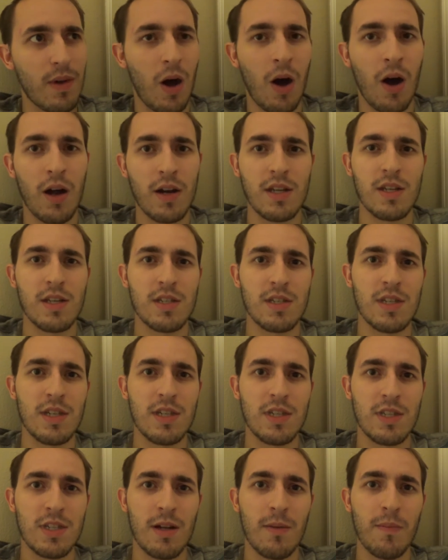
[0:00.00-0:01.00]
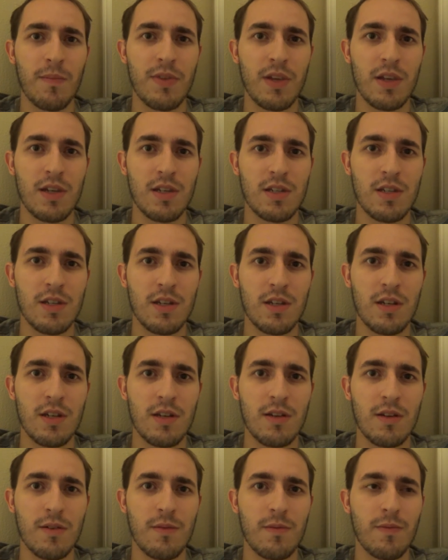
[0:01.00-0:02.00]
audiences something
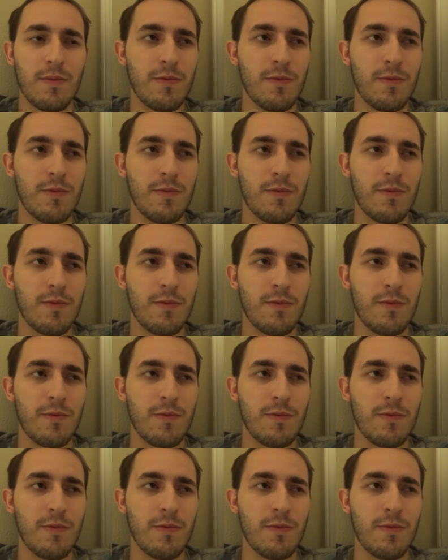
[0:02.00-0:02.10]
to